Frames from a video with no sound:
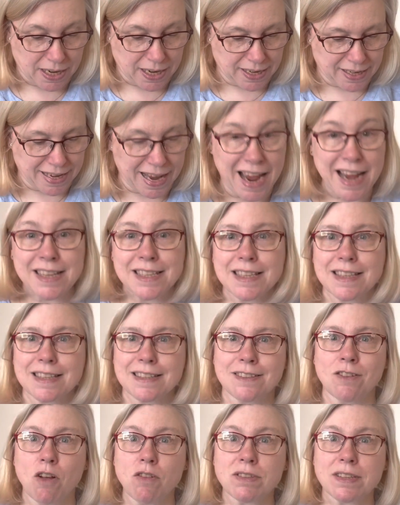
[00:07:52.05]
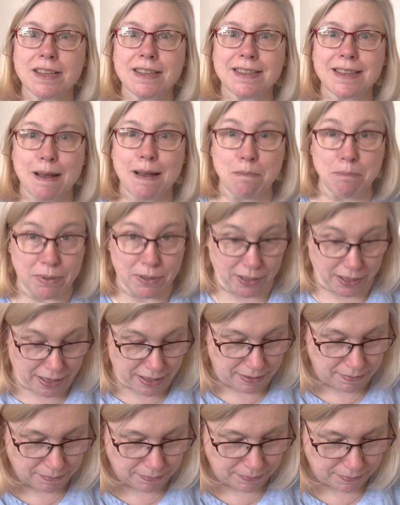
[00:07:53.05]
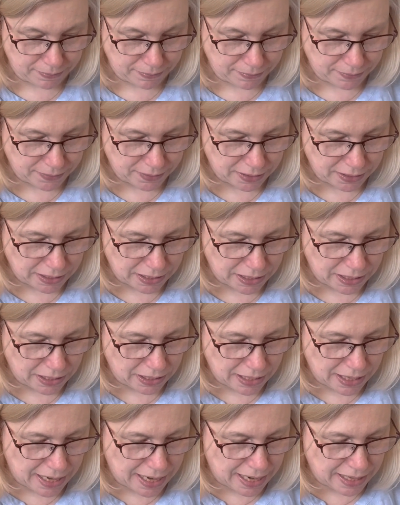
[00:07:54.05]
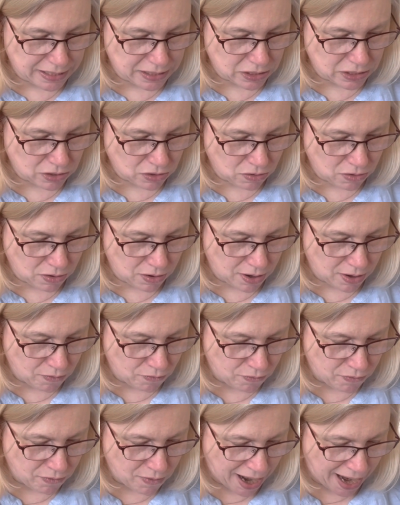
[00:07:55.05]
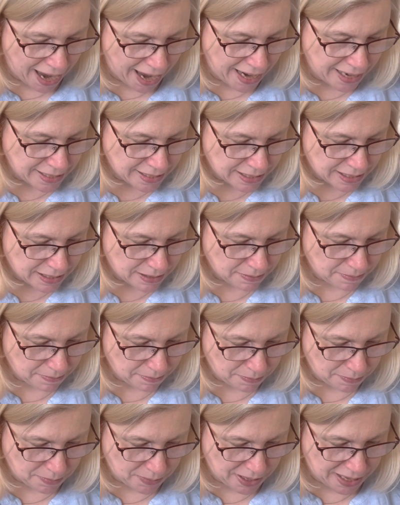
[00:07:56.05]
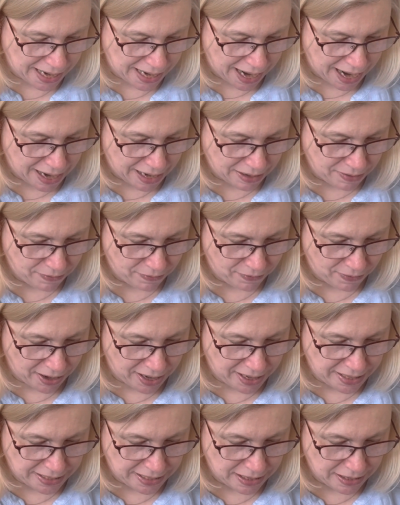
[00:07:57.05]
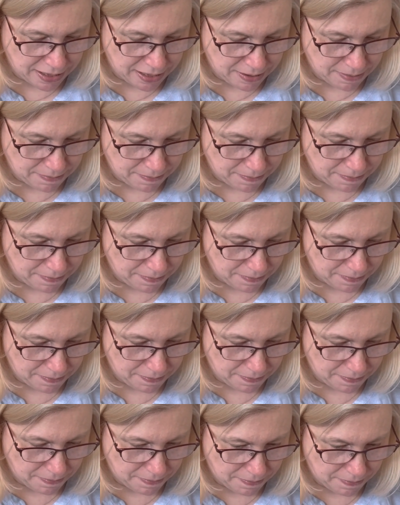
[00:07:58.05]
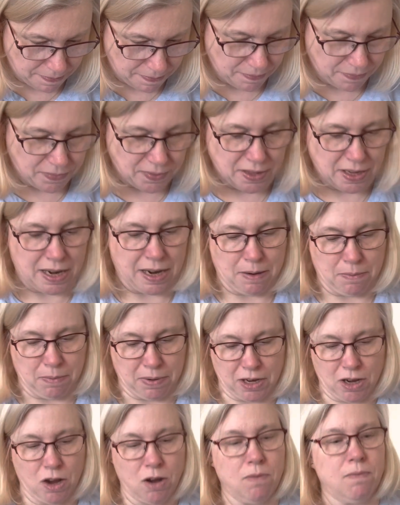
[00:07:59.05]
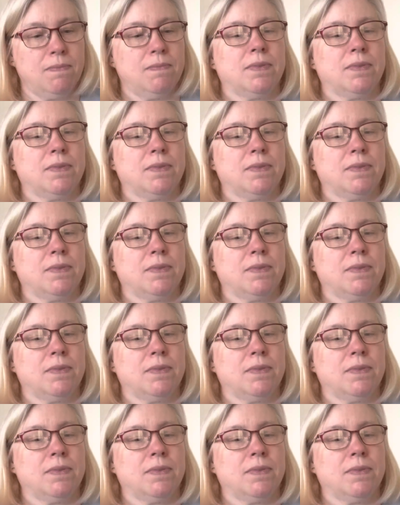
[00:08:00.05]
Yes, not a sampler. So Red, when I find her, there we go.